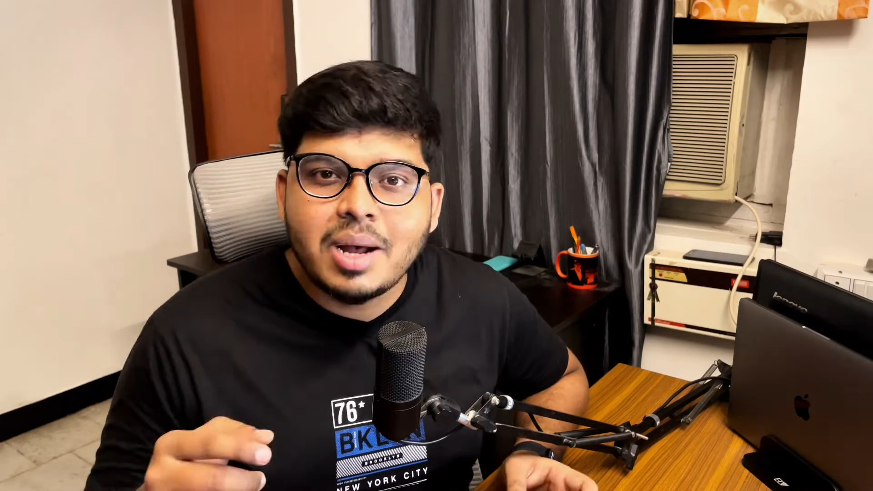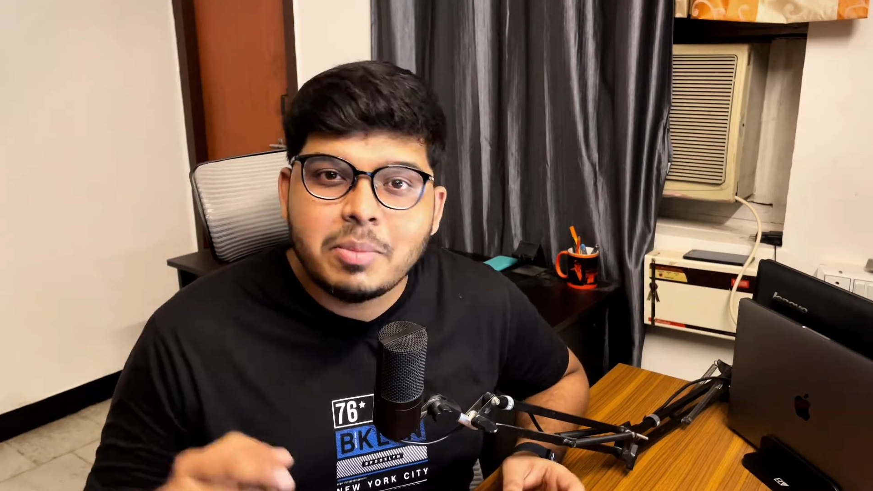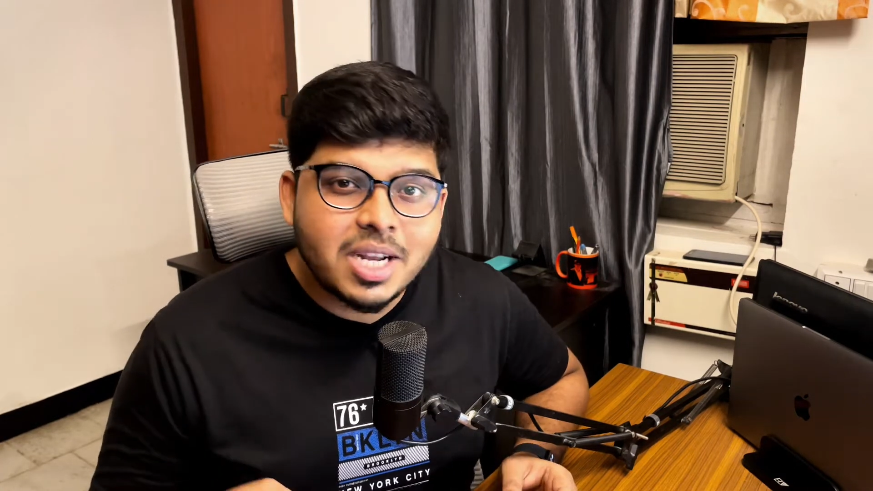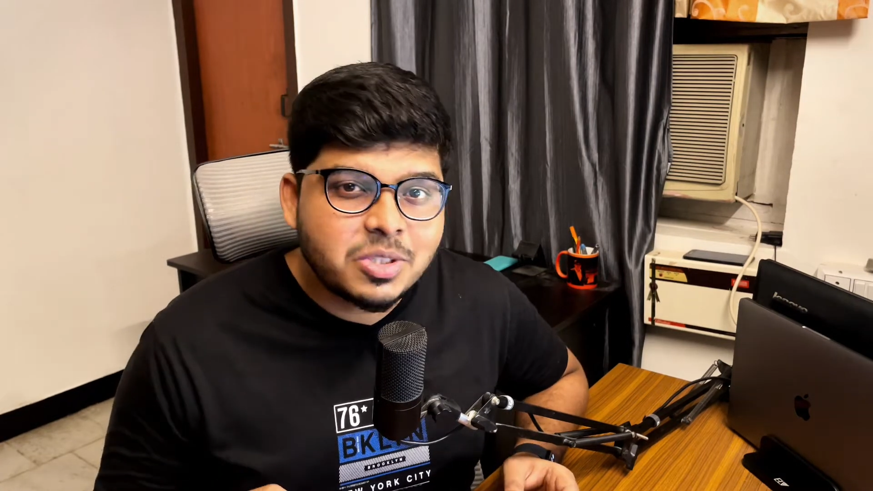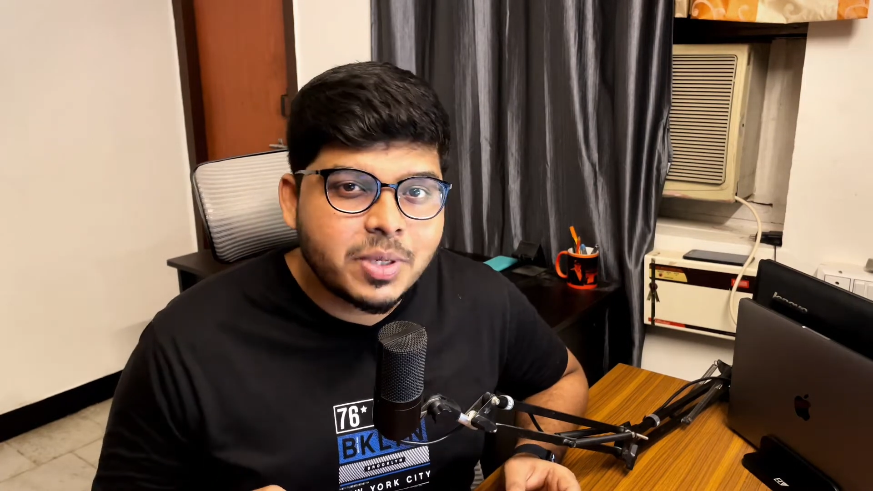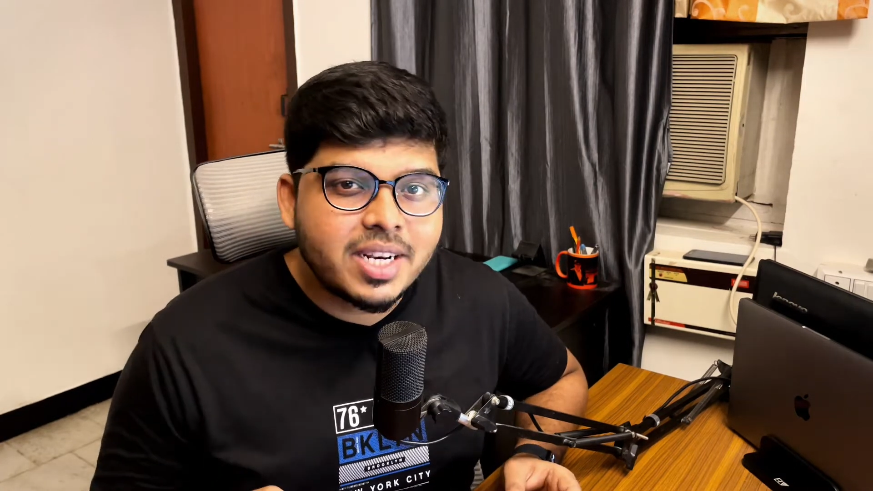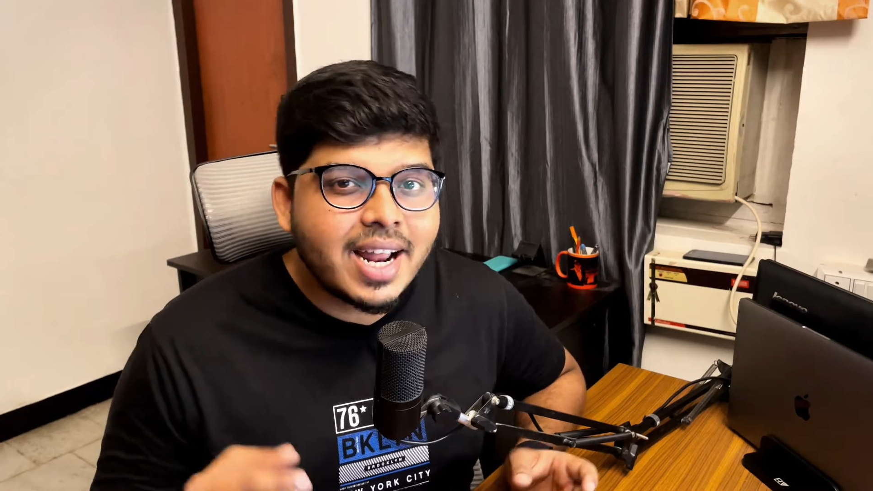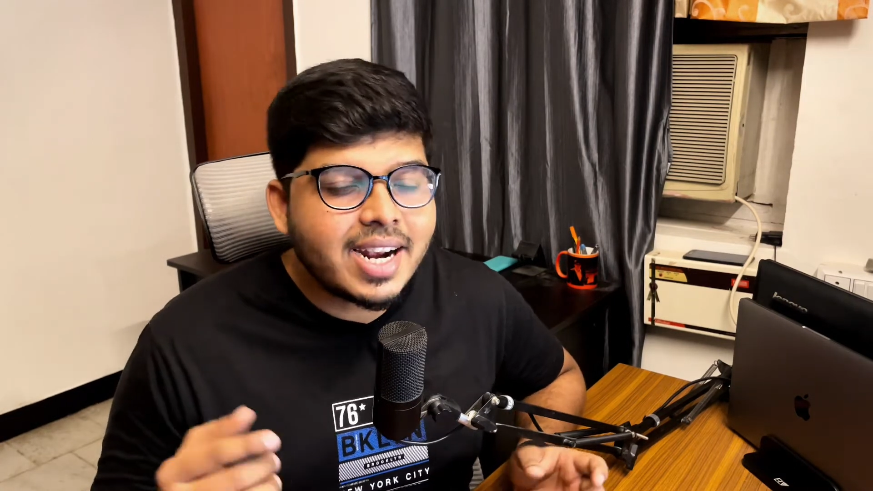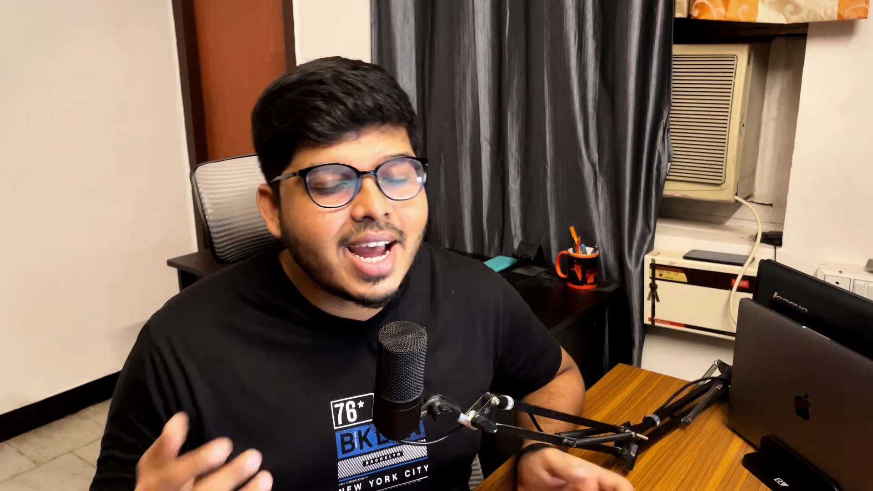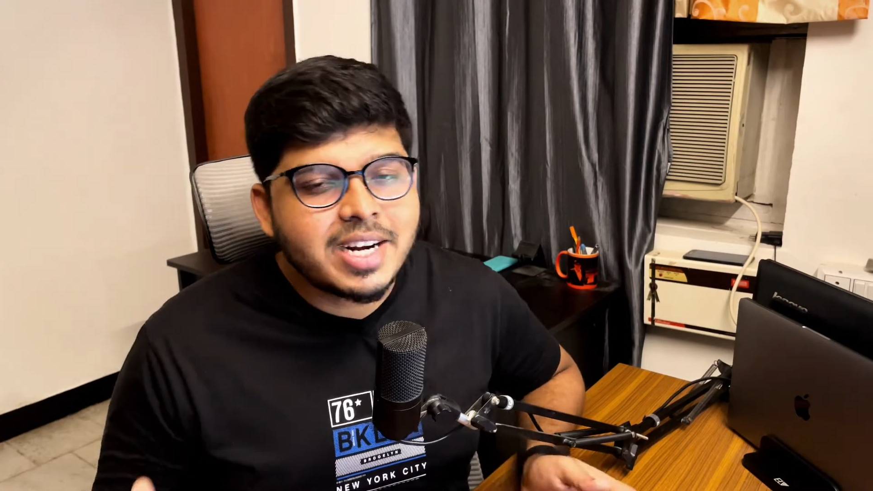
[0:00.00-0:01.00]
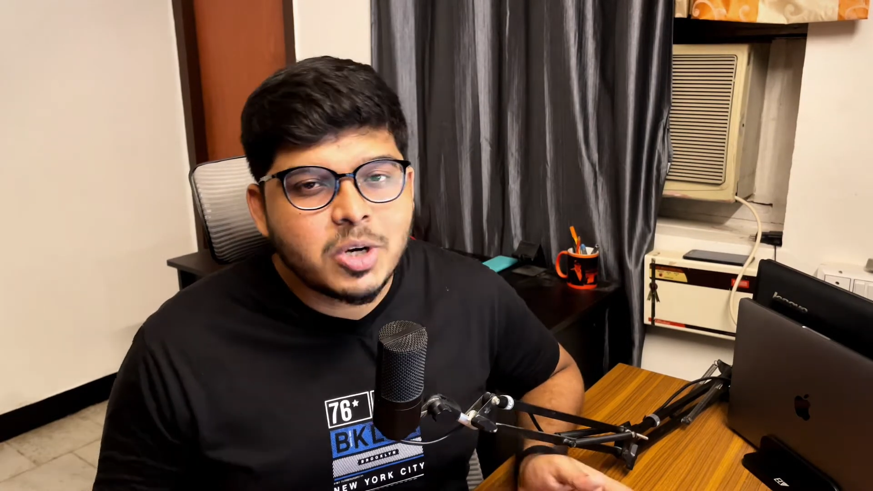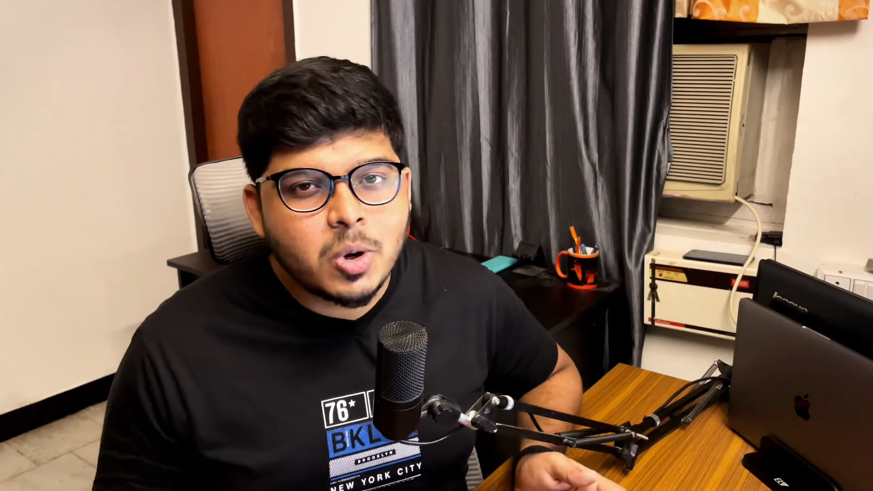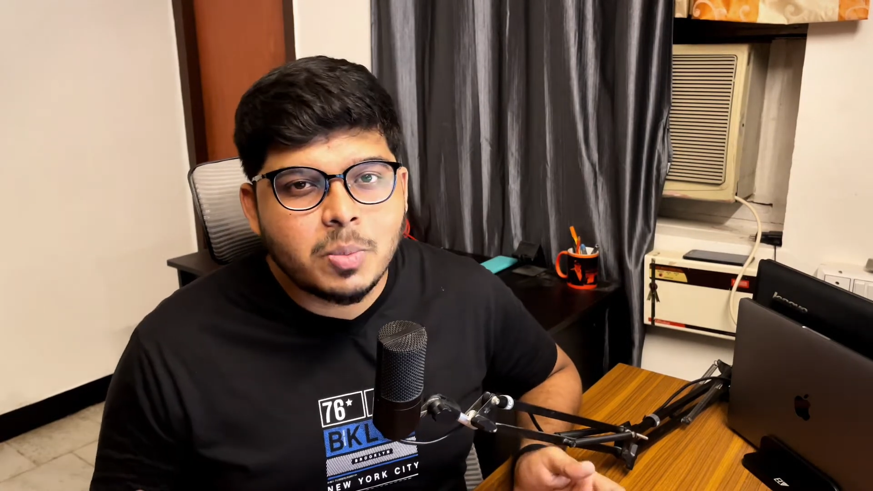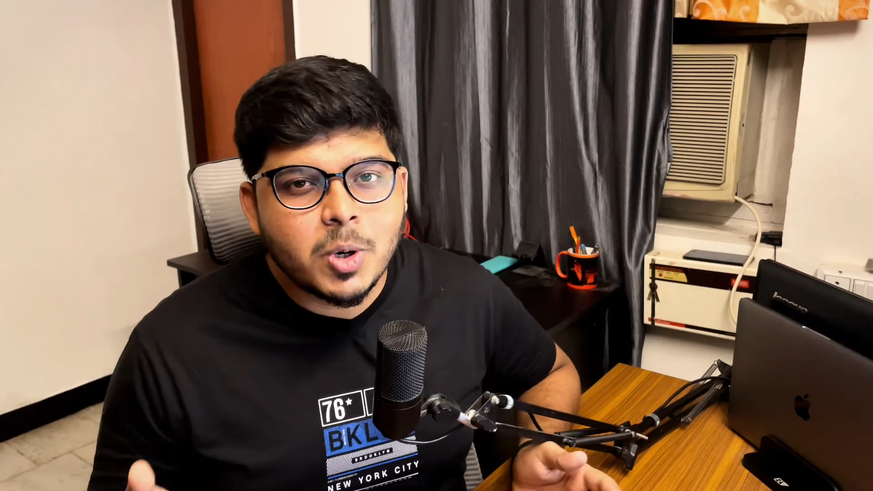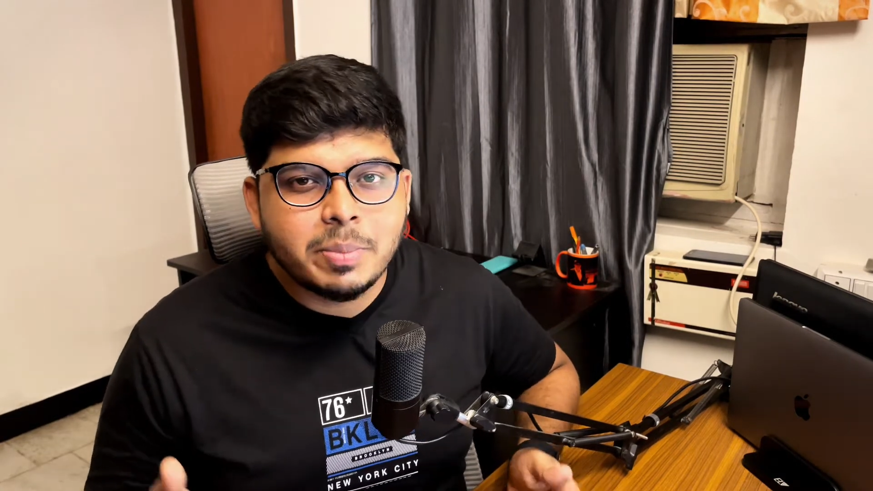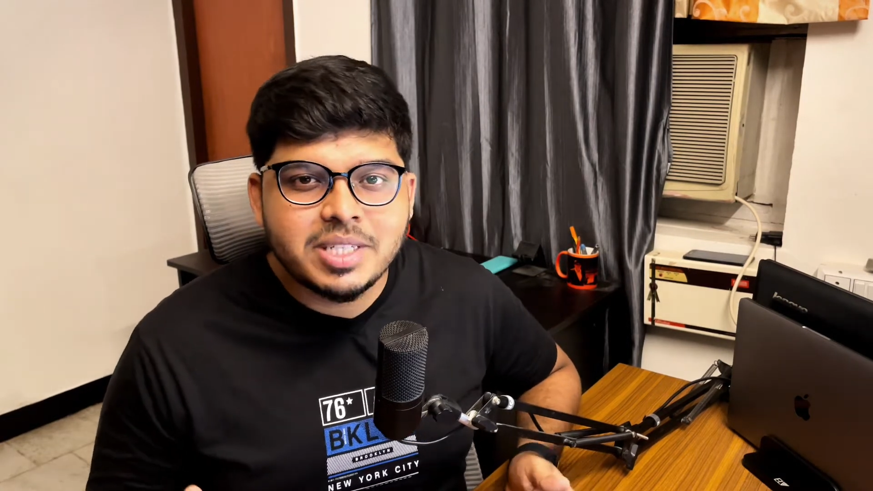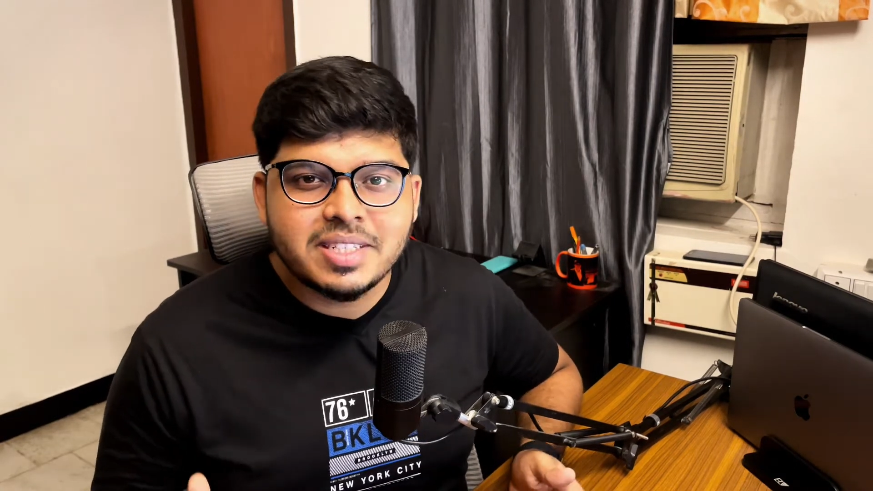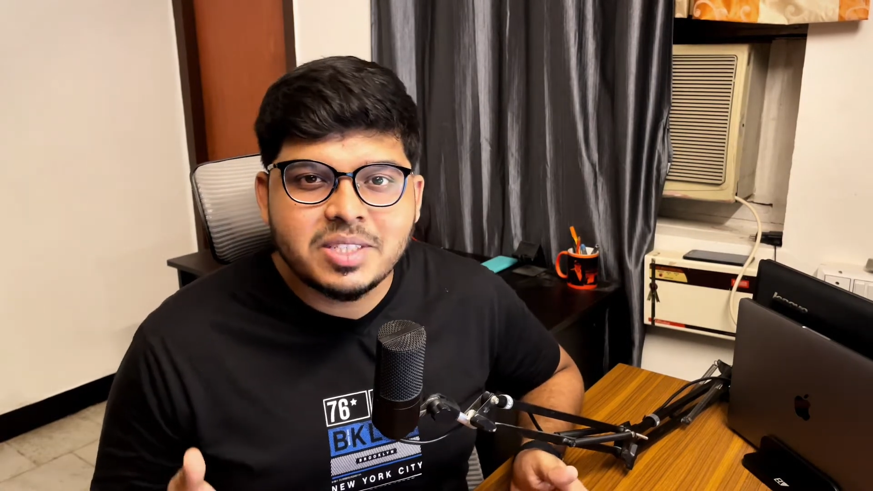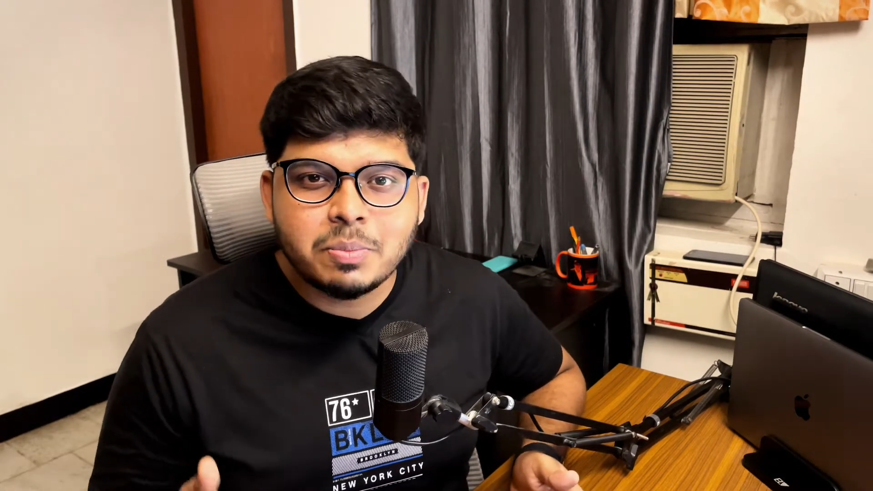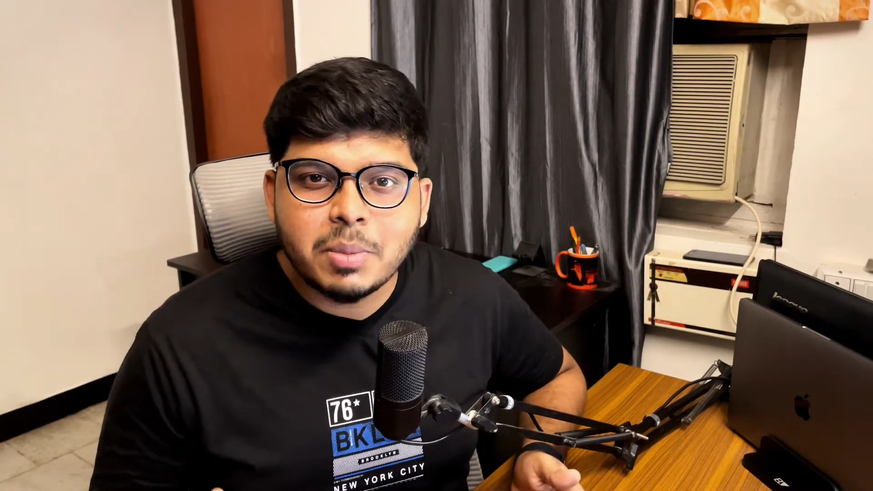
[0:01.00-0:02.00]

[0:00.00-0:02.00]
I'm Lakshman and I talk about business,